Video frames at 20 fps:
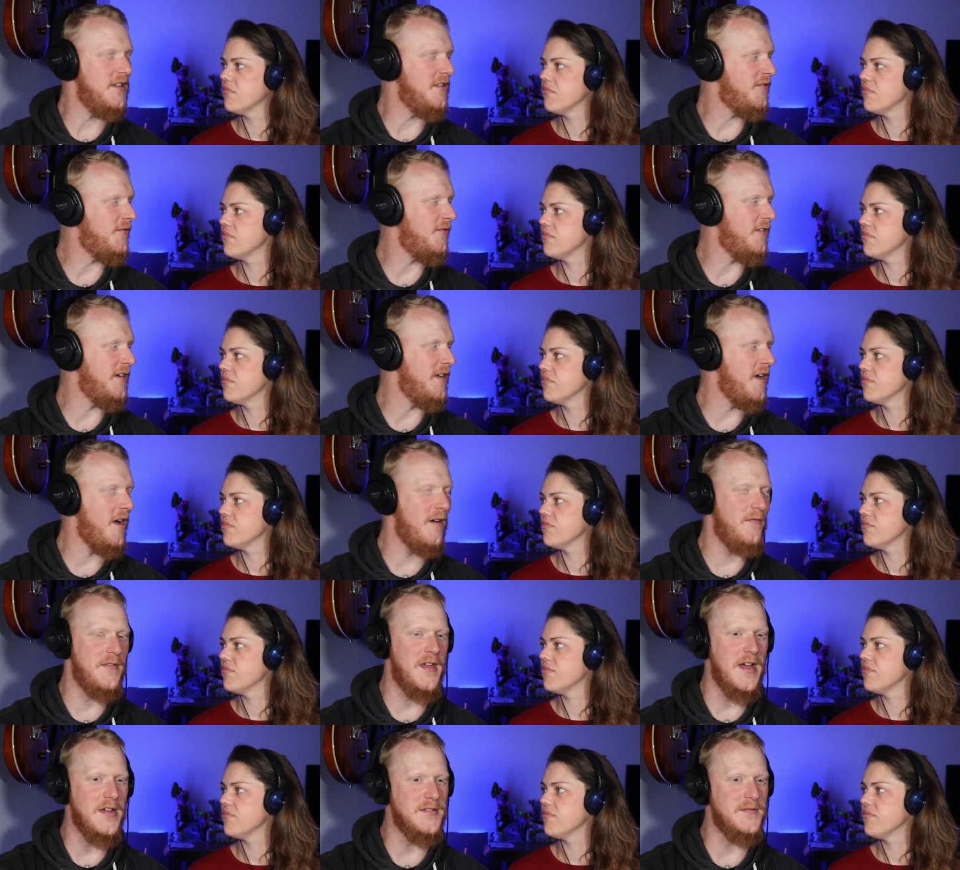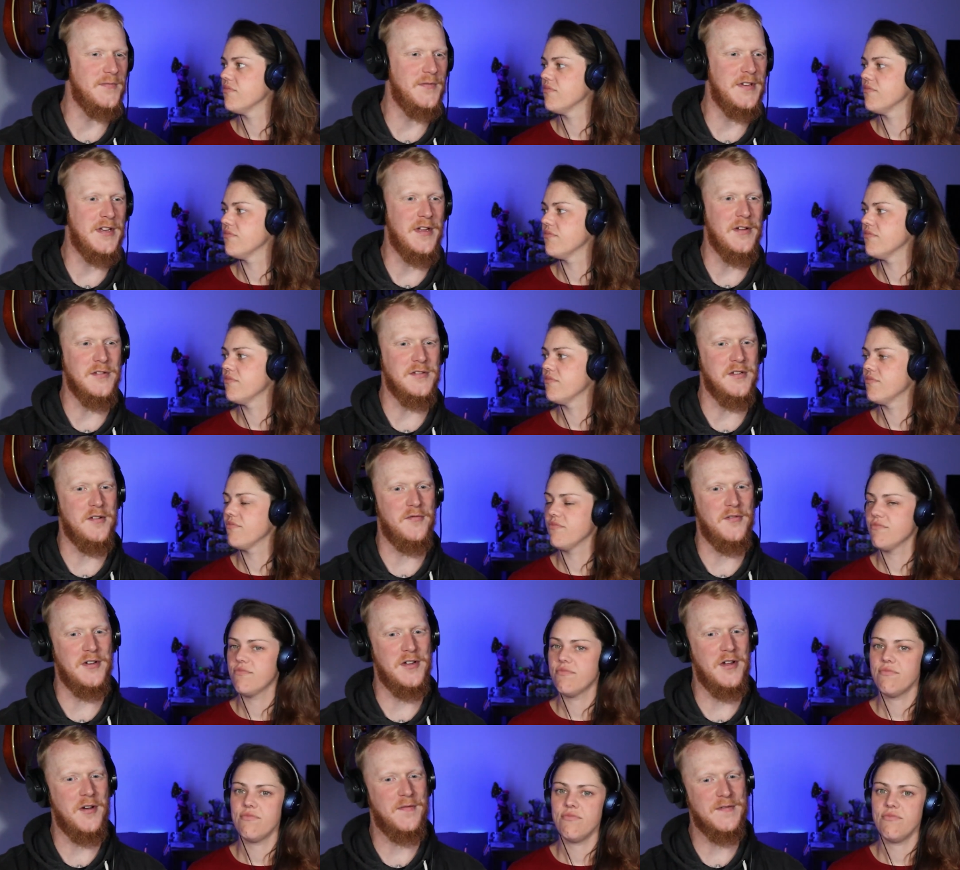Speaker 1: three and a half thousand videos
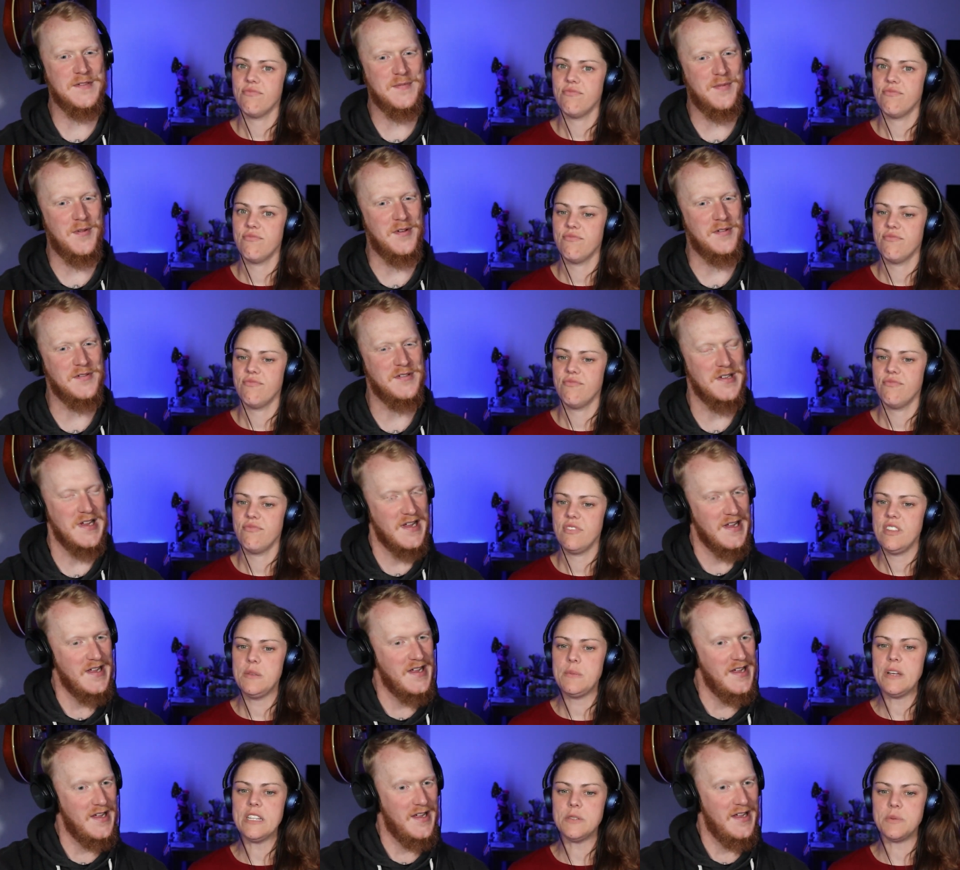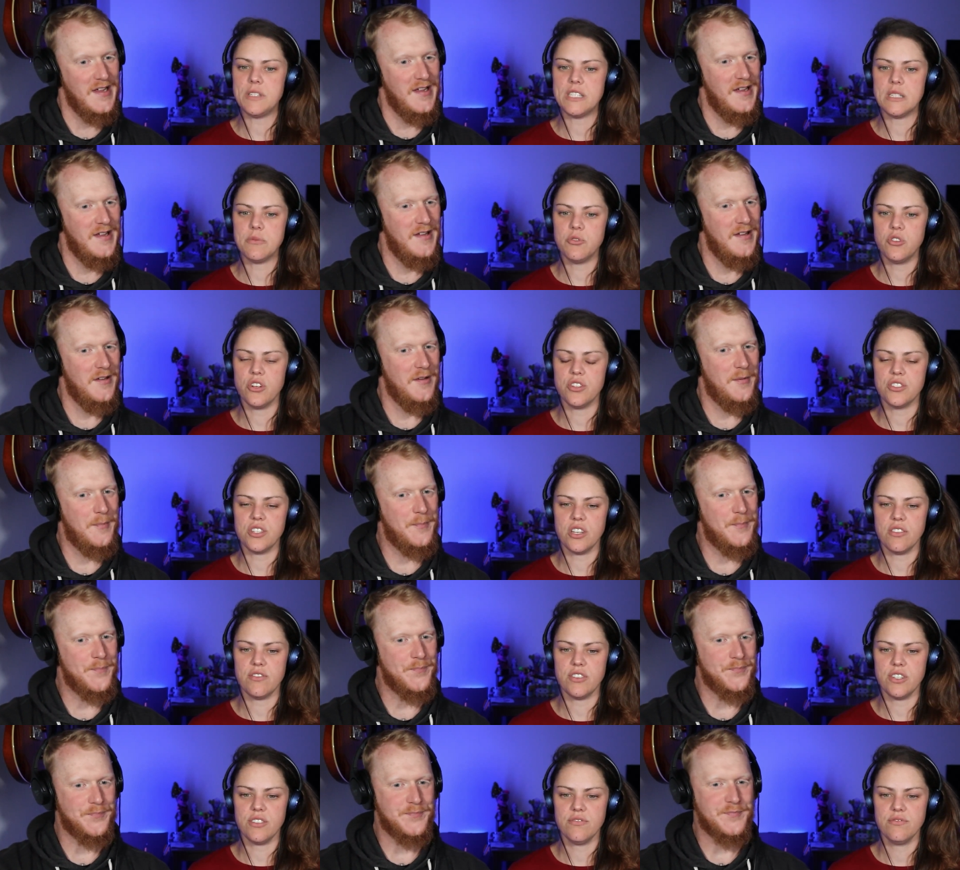over at the Office Blokes.
Speaker 2: There's bound to be some
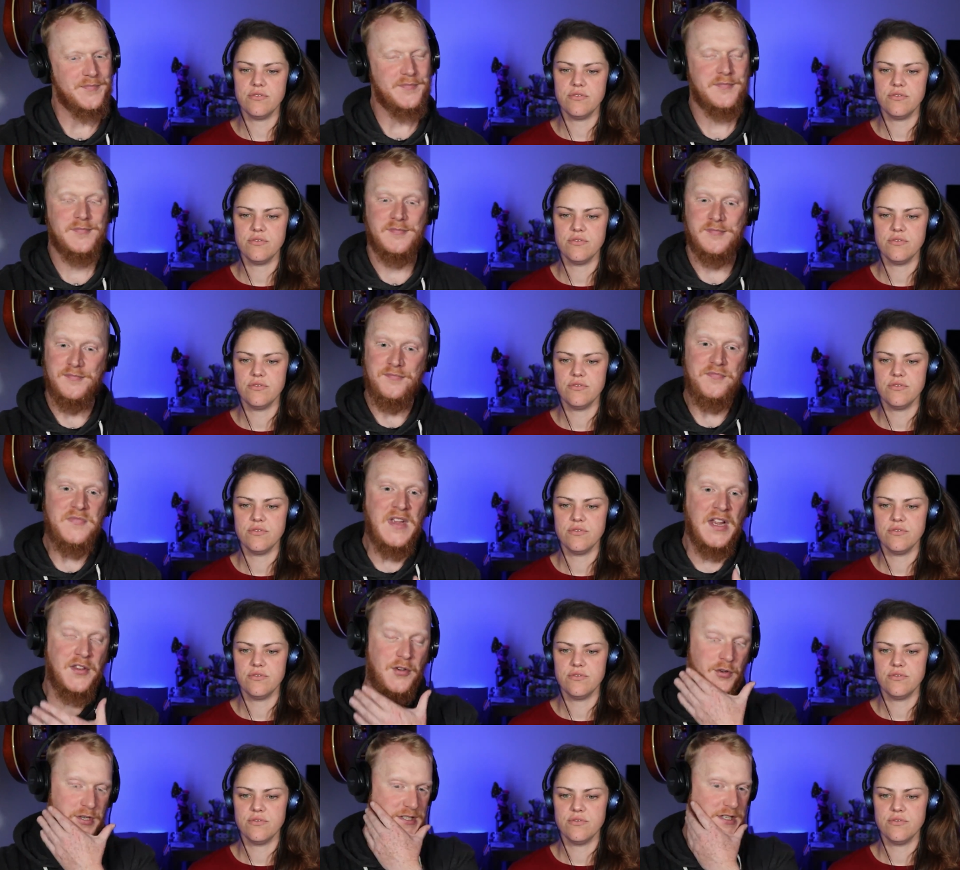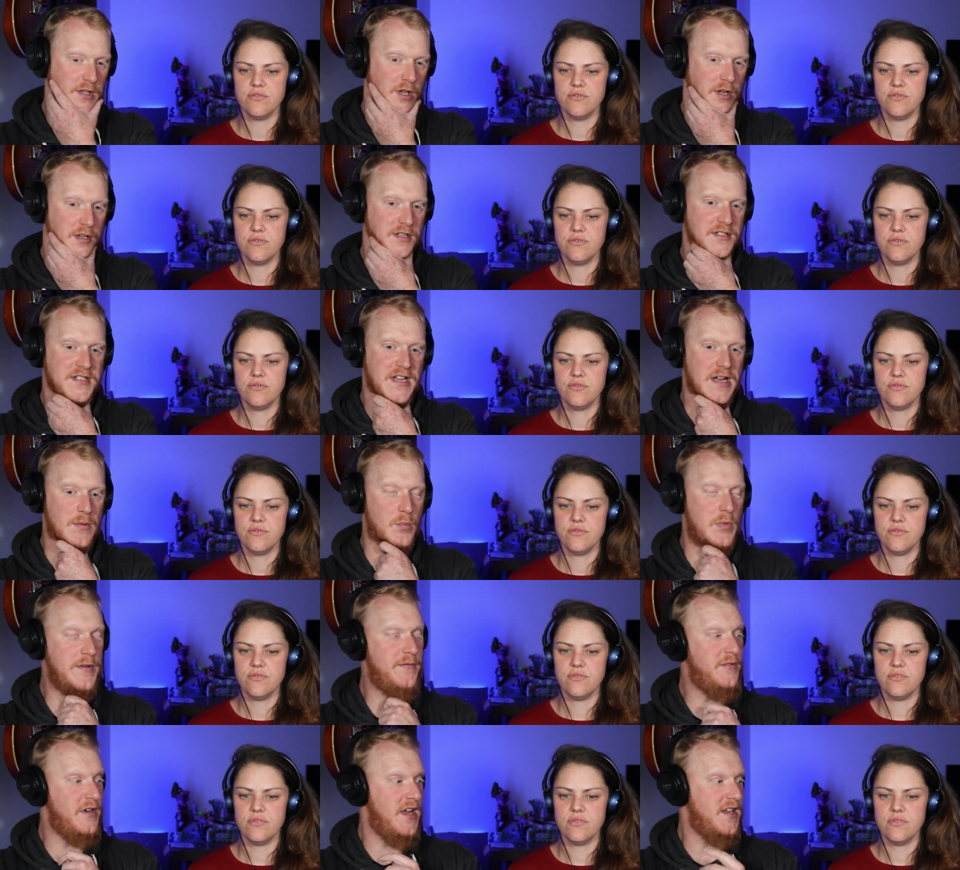crossover
Speaker 1: there is a lot of the time
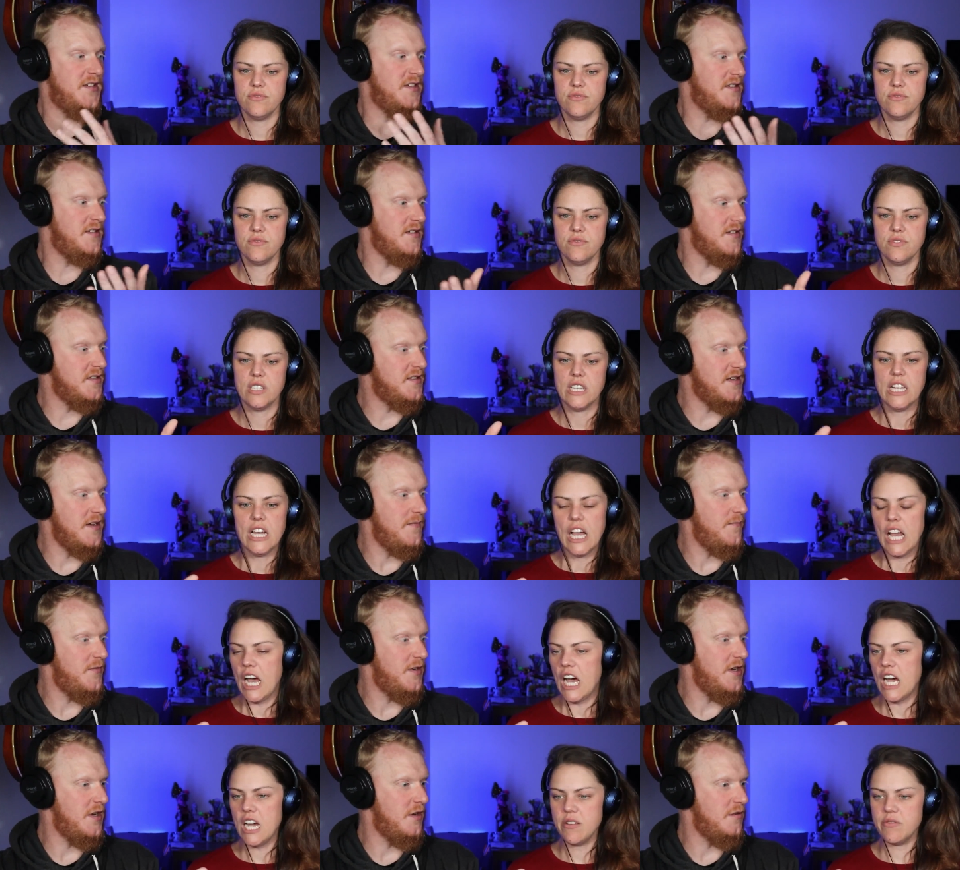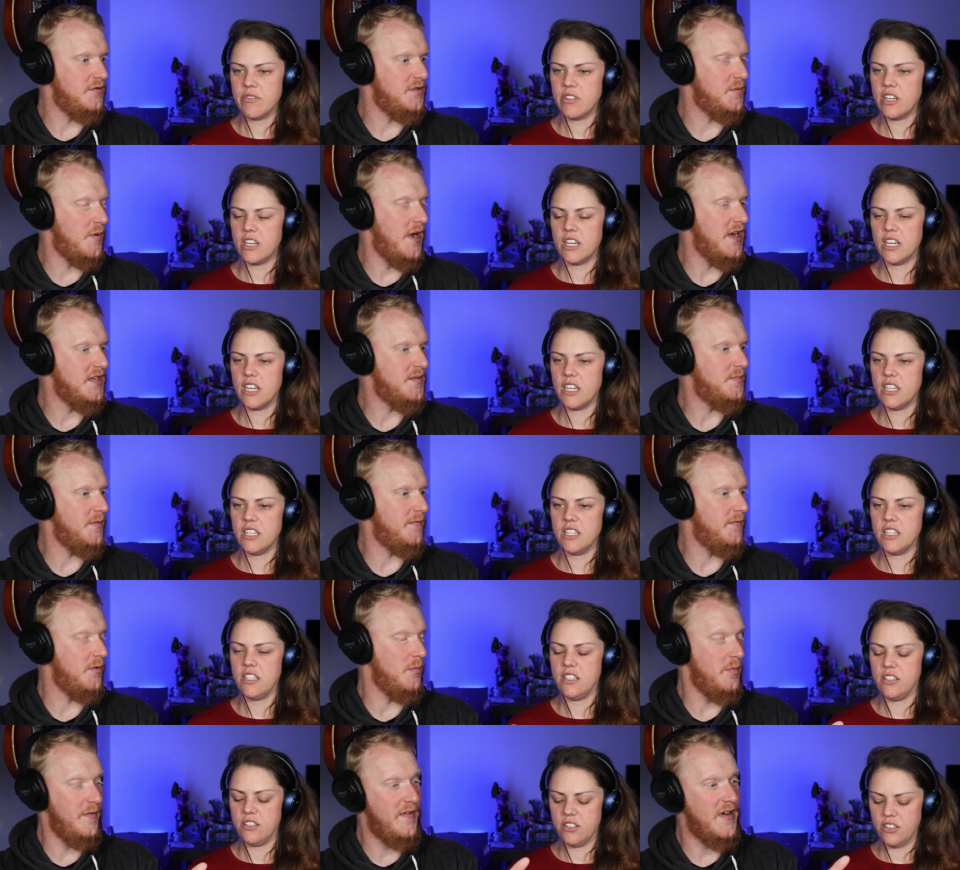we've reacted to the same video I, twice
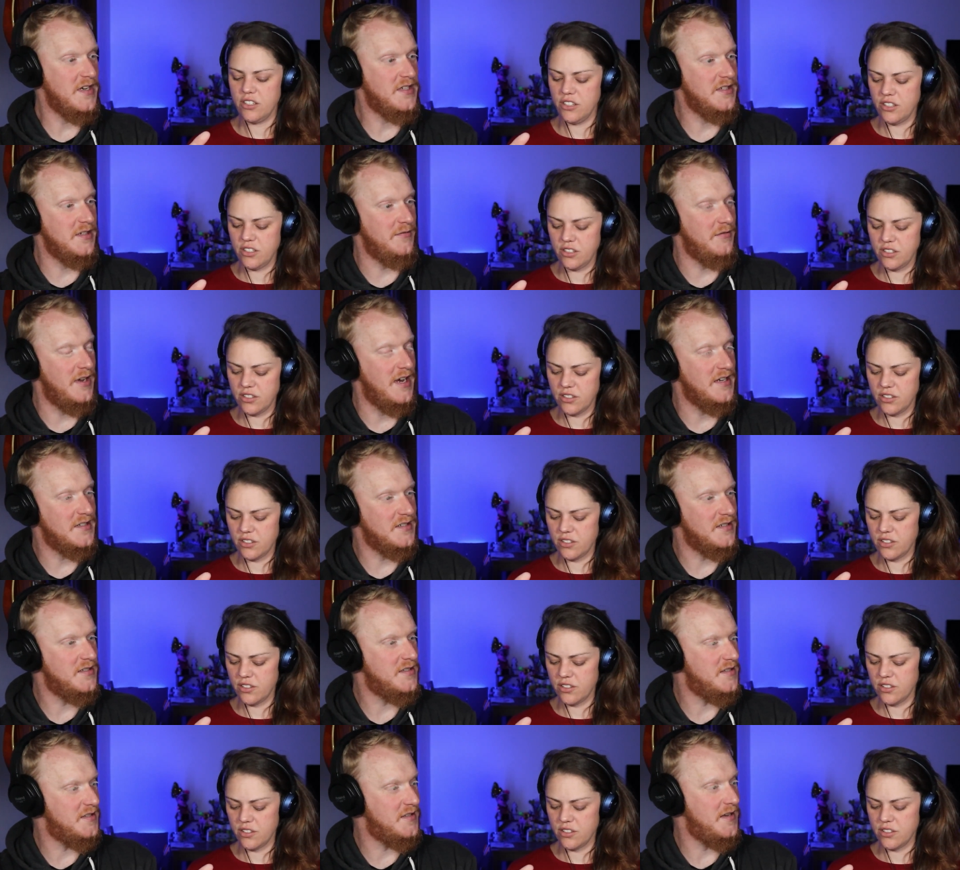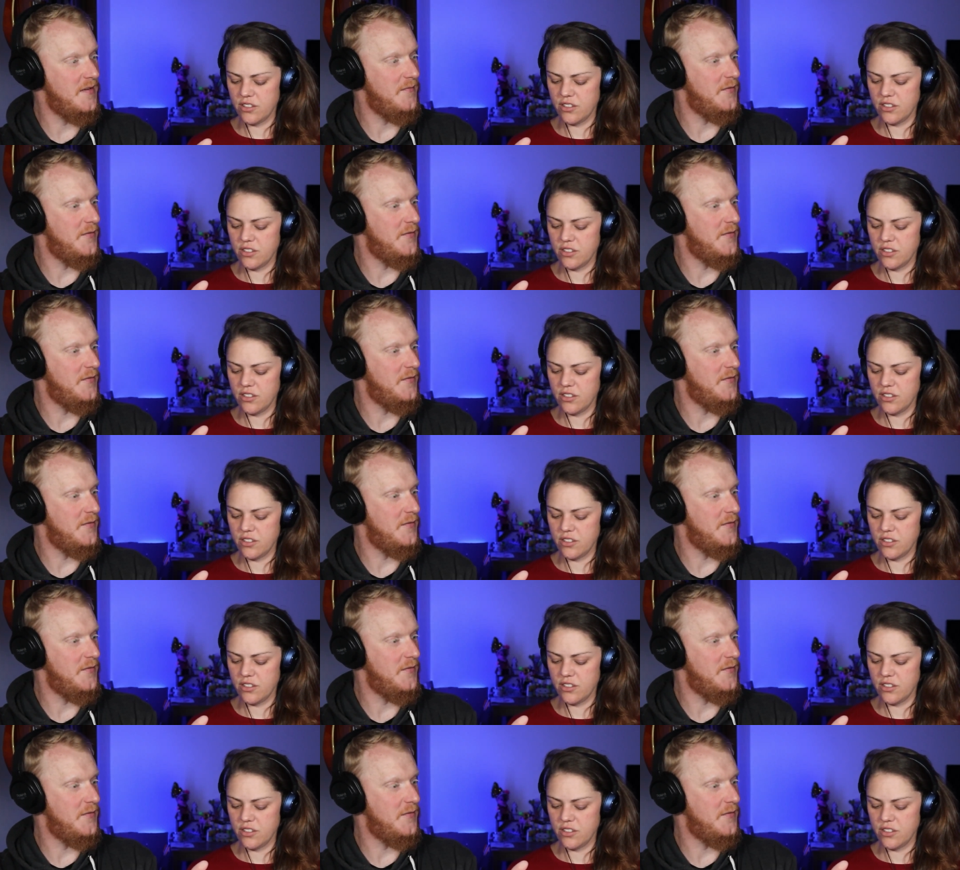before. We've actually reacted to the same